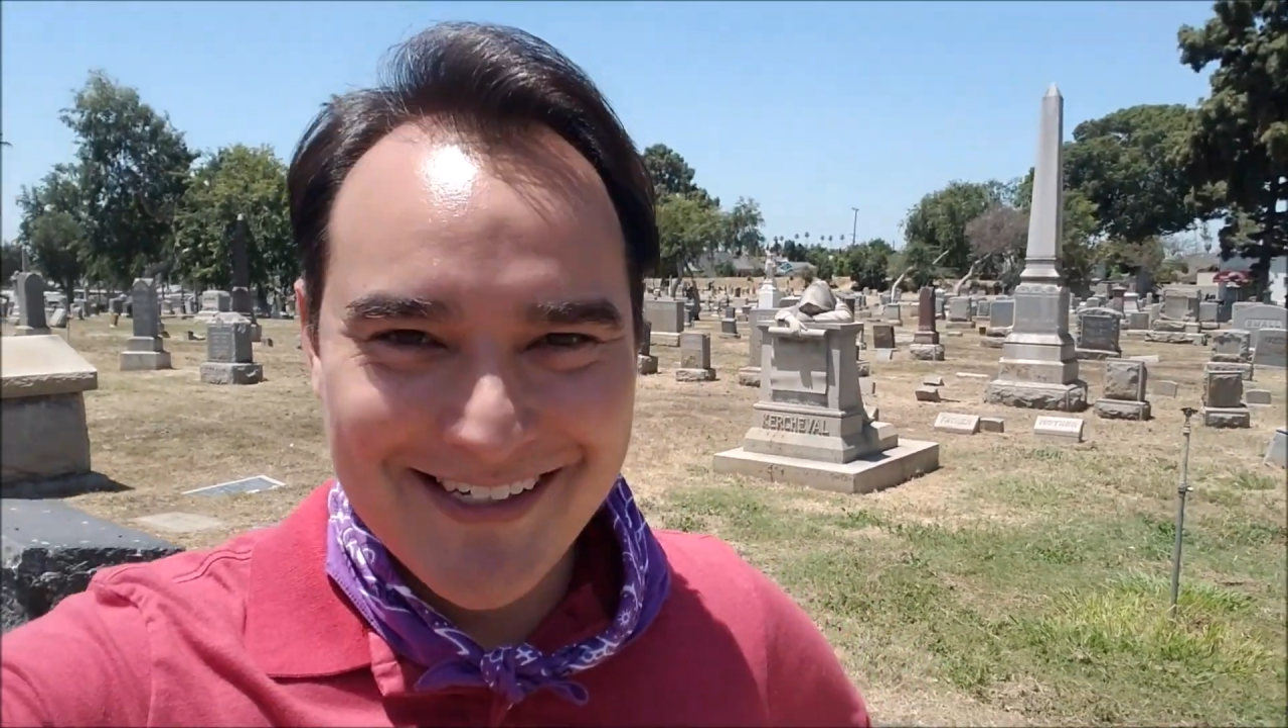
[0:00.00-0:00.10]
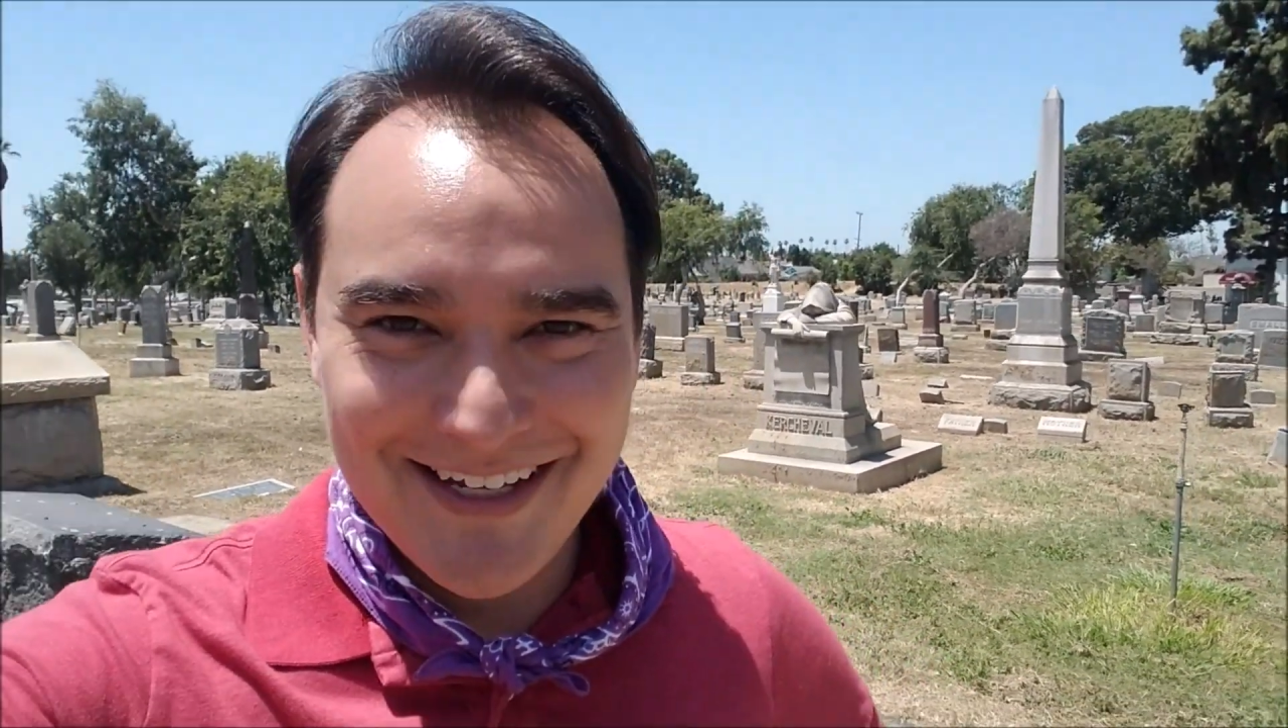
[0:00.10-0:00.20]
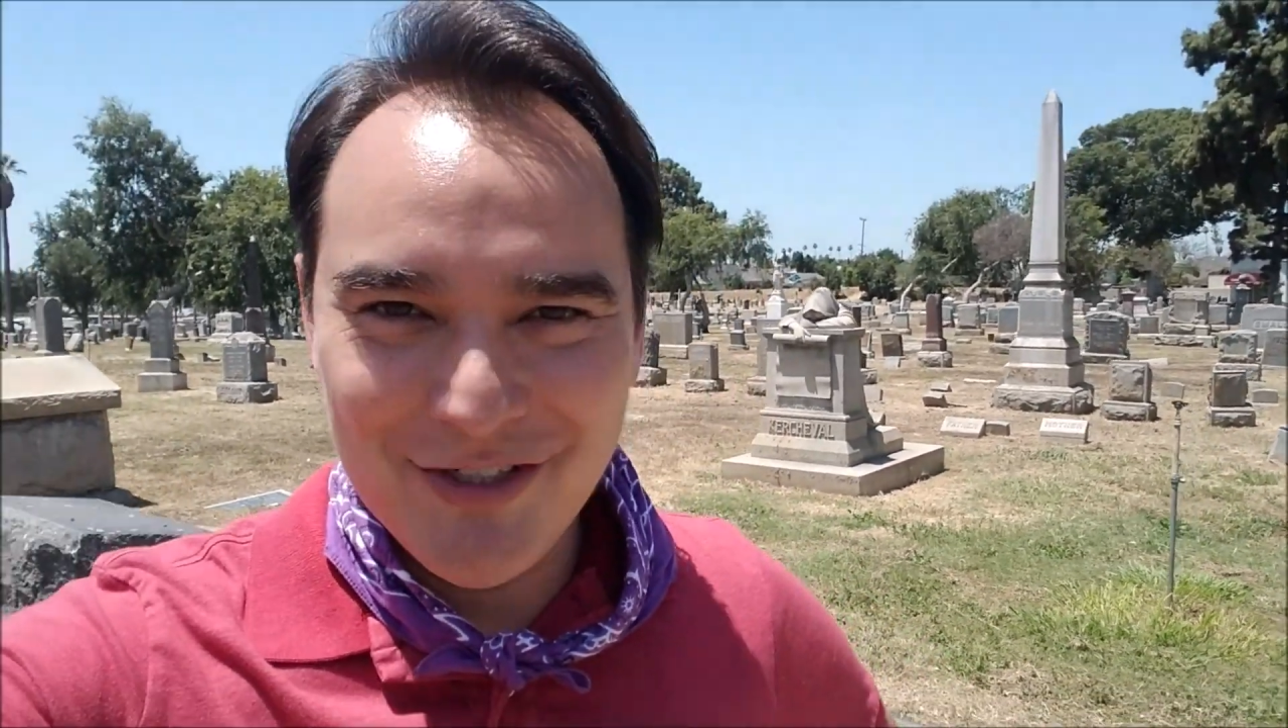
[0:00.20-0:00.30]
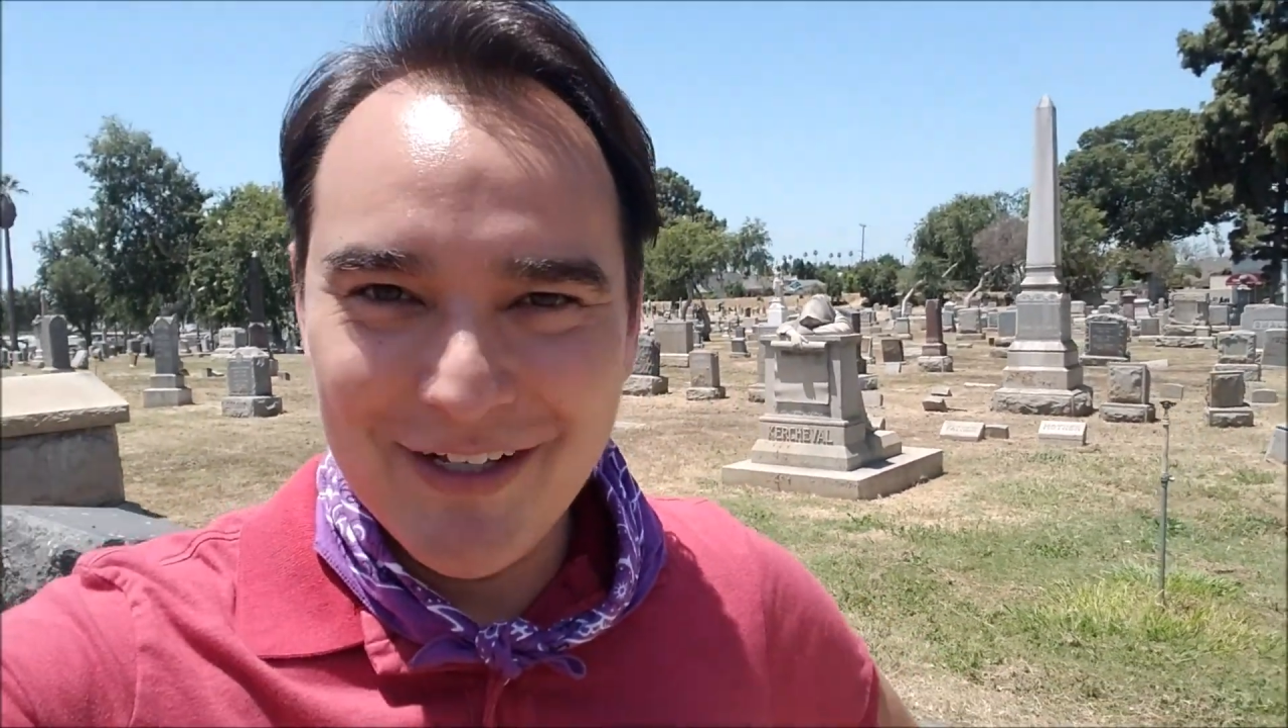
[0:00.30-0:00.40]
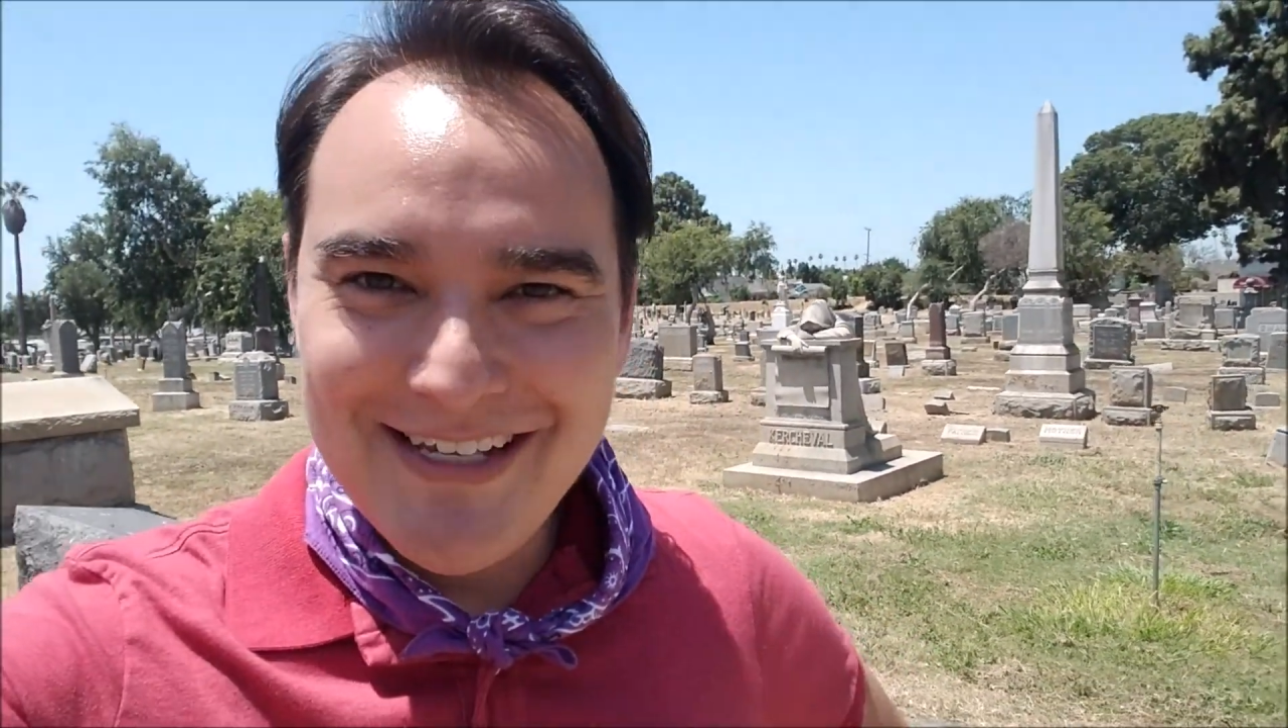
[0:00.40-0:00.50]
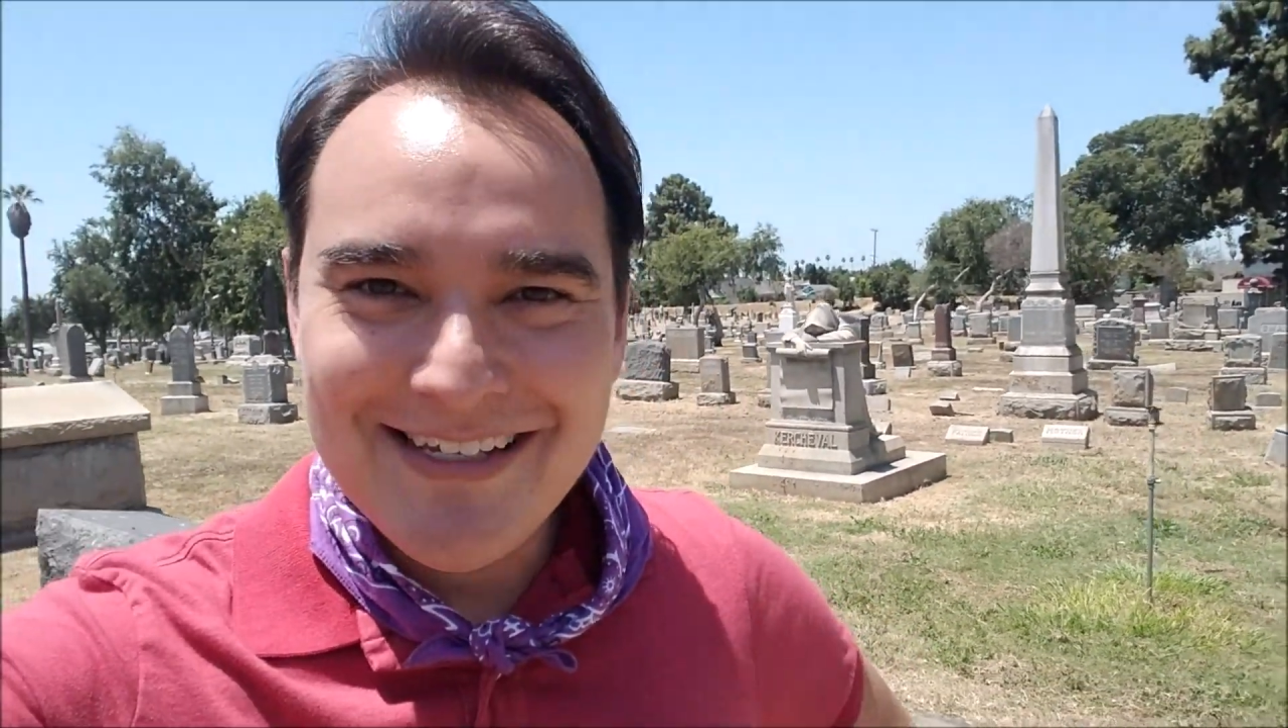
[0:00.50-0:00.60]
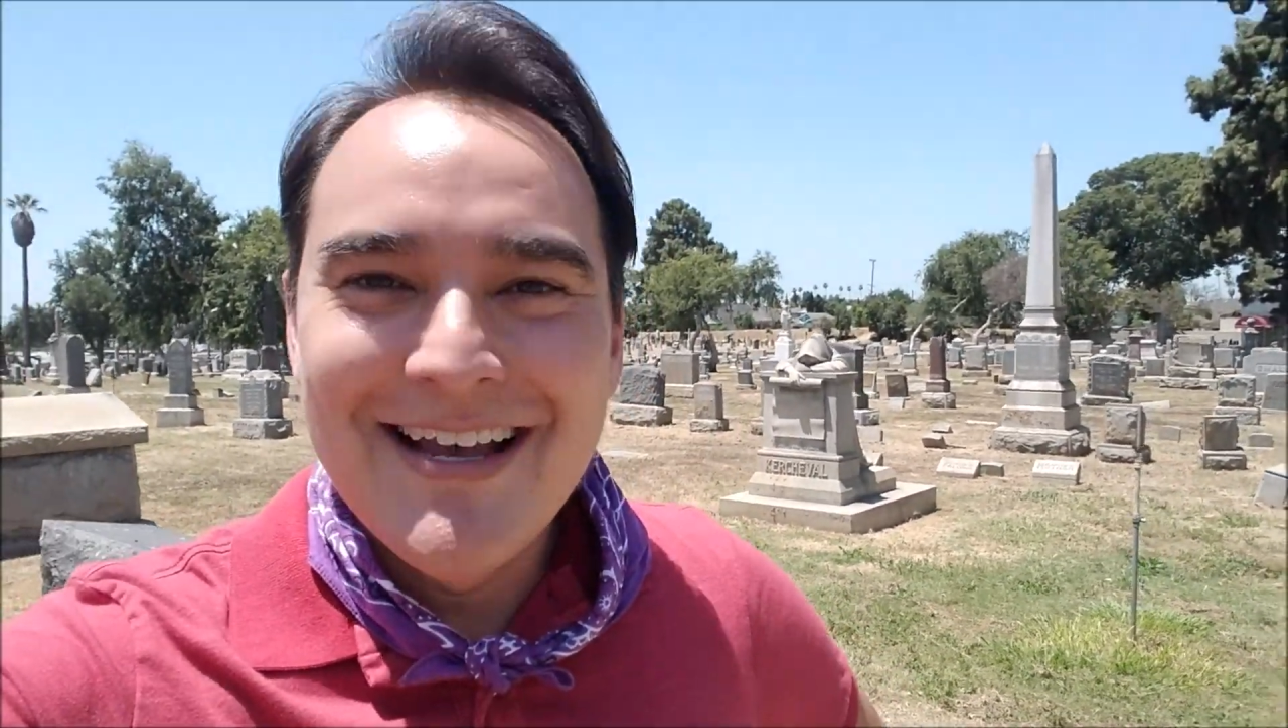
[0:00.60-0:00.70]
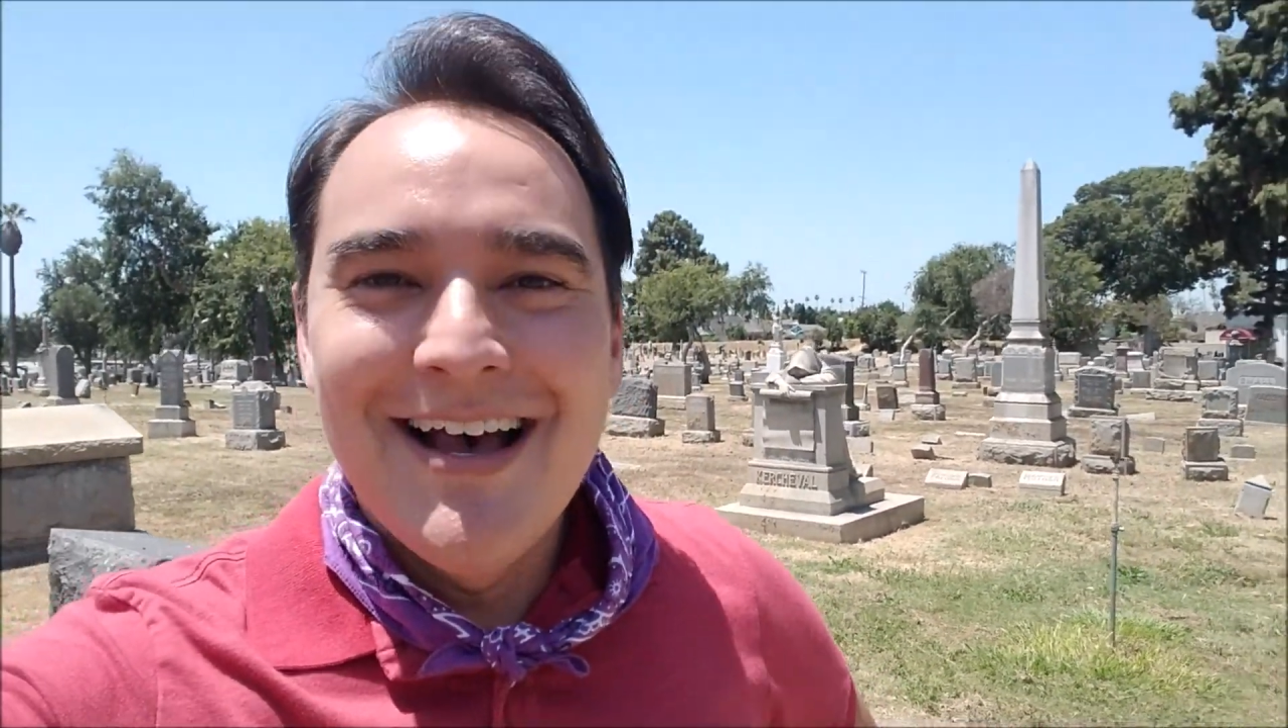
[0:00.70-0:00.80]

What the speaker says: Angeles.